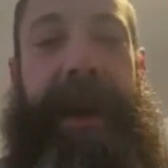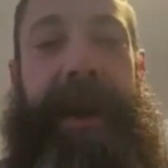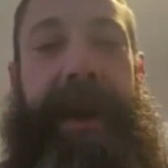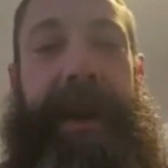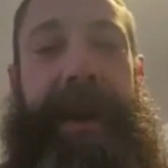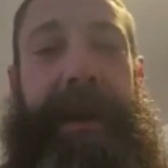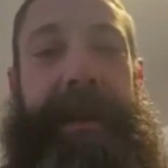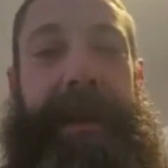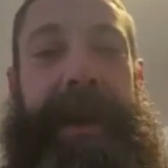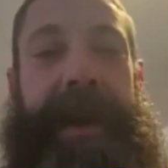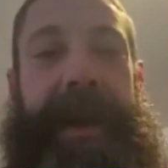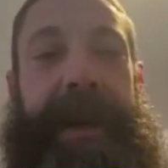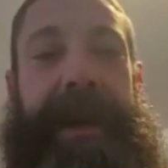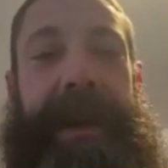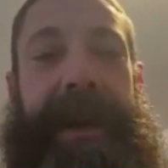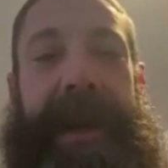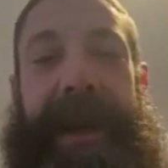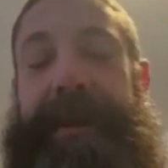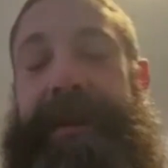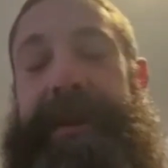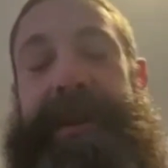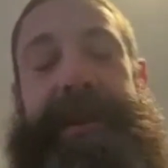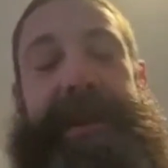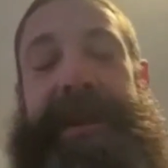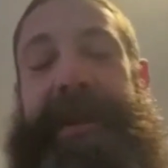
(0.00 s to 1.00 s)
on it, but it
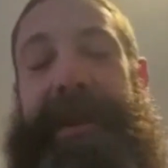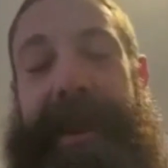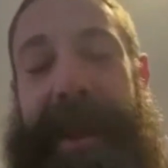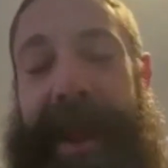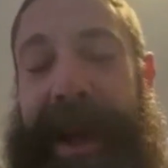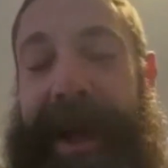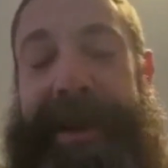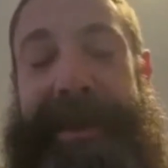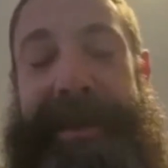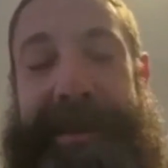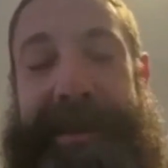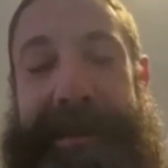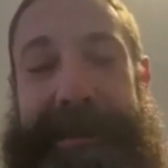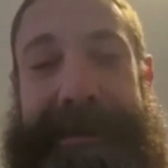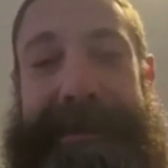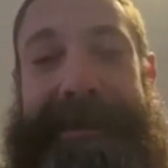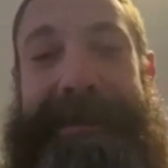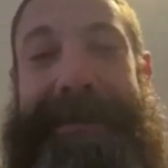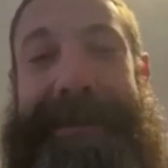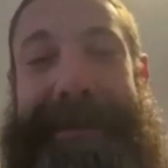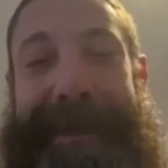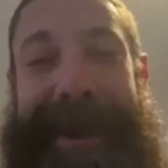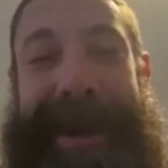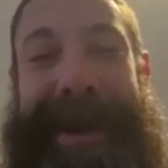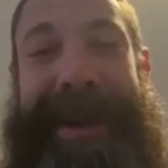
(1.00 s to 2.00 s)
was so awesome.
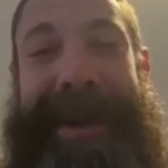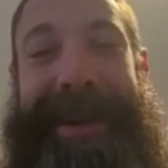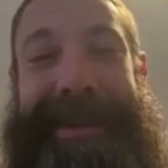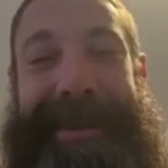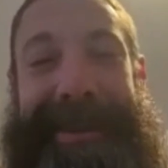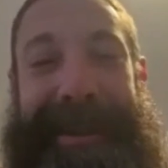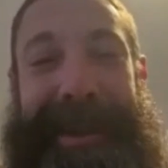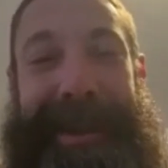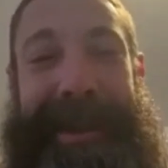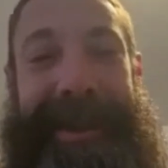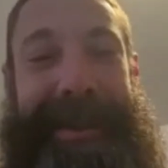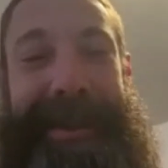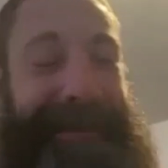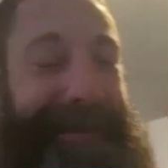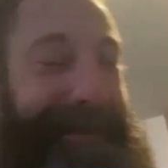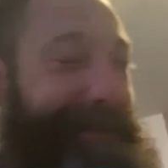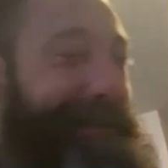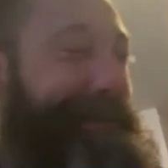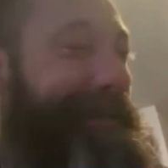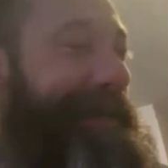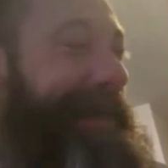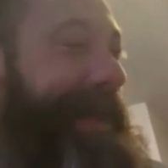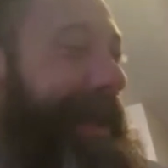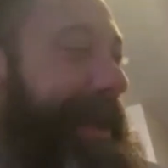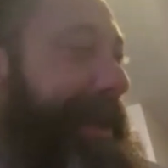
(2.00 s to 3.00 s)
Right. It was a good,
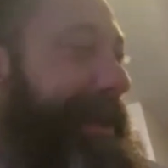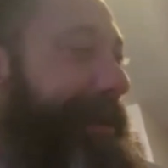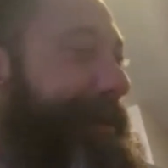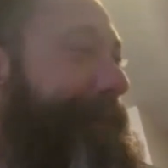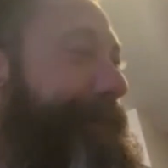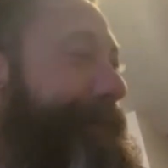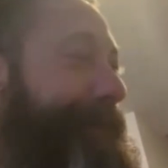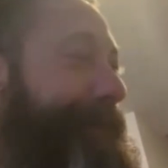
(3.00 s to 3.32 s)
yeah.